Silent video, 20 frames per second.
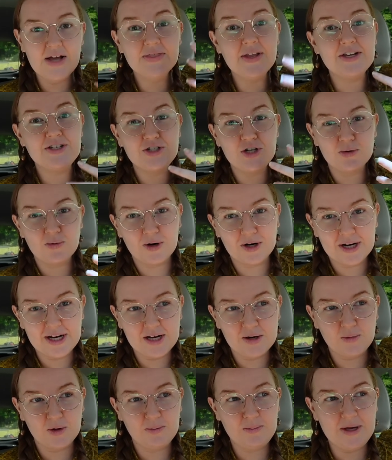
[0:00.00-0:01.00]
Unless you're
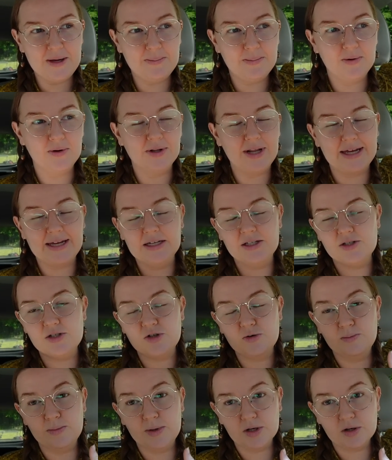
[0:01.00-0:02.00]
working with people like in
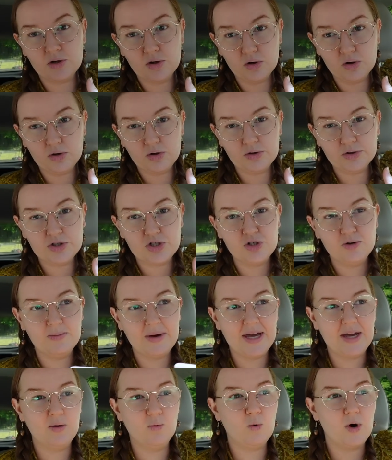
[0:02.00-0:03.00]
Zumba Gold, you
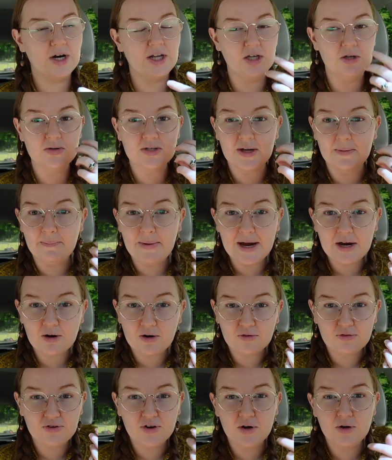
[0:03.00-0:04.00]
may want to use a
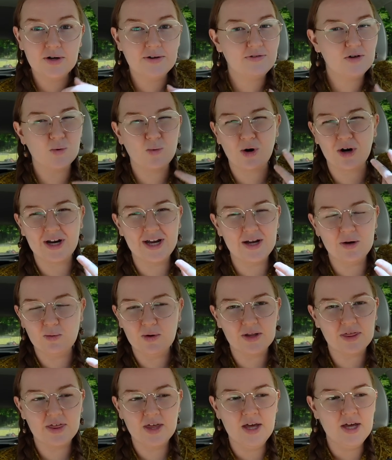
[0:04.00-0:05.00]
microphone if you're working
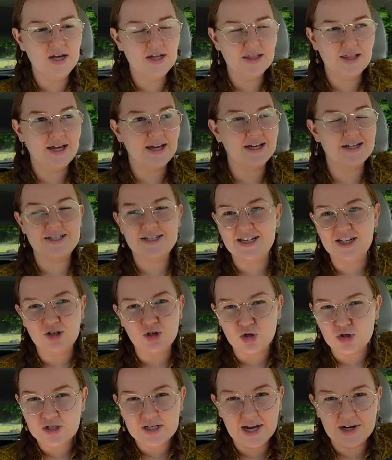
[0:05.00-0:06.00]
with like a
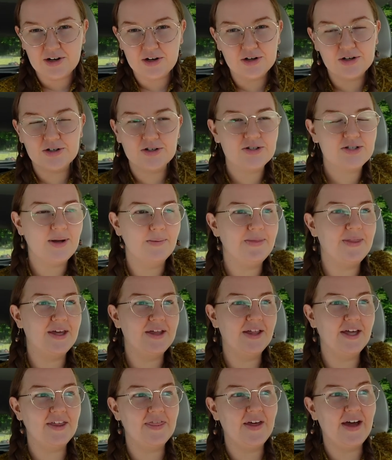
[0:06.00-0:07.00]
senior center or something
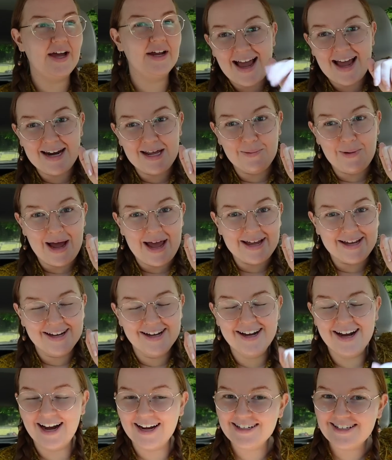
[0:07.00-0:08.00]
like that. Anyway,
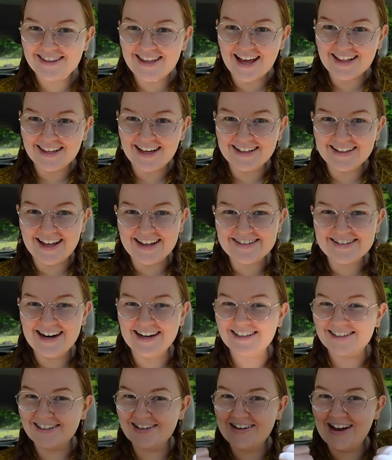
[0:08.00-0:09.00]
I did that late last
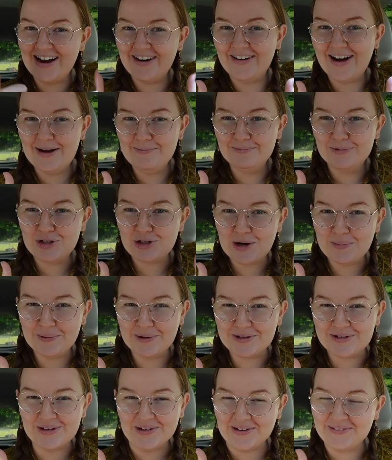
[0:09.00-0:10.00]
night, so now I'm triple
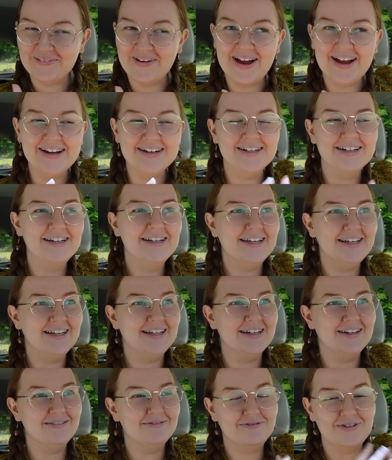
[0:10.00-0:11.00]
certified
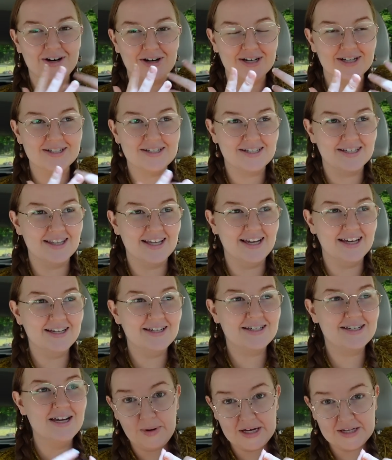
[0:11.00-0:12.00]
in various
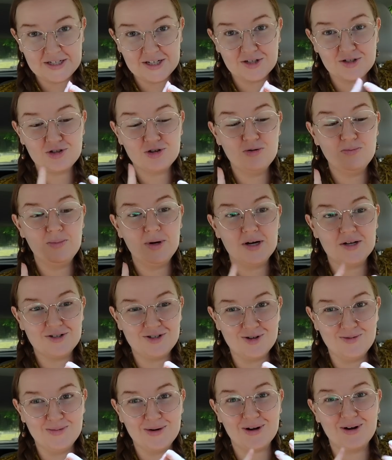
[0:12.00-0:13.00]
things. Basic Zumba,
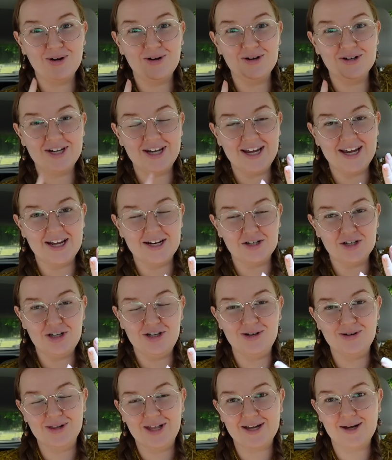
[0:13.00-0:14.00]
Zumba Gold, and
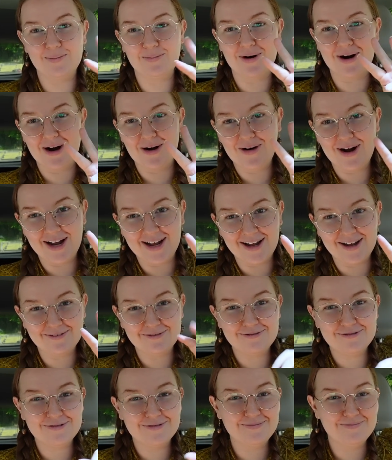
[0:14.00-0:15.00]
cue like a pro. I
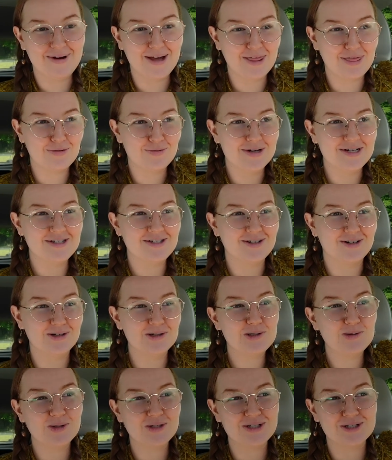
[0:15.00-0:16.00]
have my three
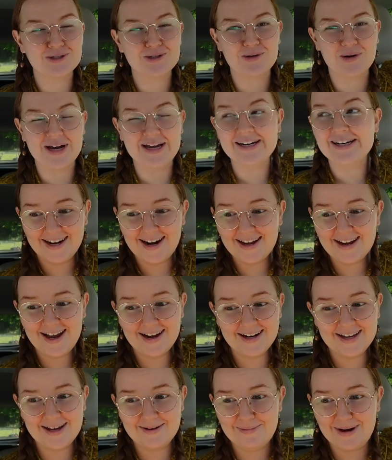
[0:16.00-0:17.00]
certs, which is great. And I got
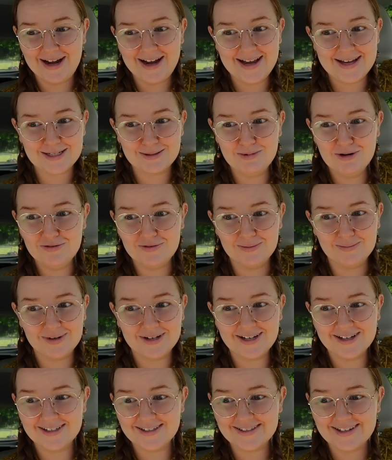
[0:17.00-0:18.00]
to get my ass moving
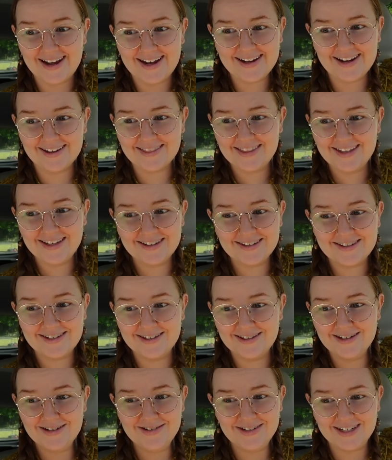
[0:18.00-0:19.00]
because I got things to
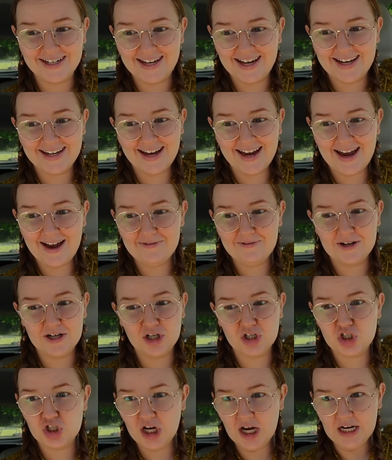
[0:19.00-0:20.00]
do today. I have an
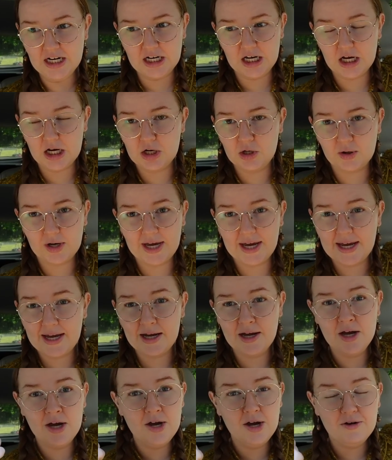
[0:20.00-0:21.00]
agenda,
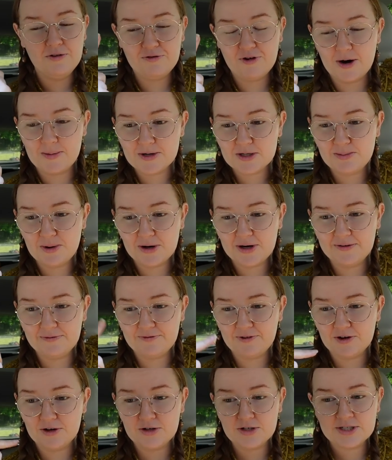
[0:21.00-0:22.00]
okay? Farmer's market
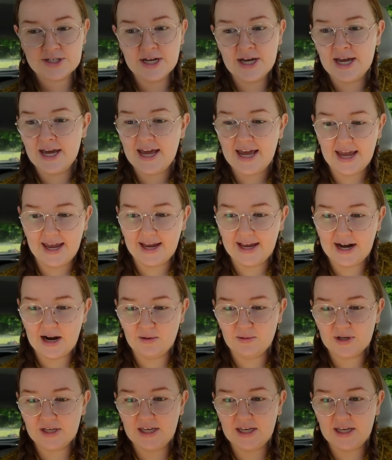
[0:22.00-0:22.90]
first, hanging out with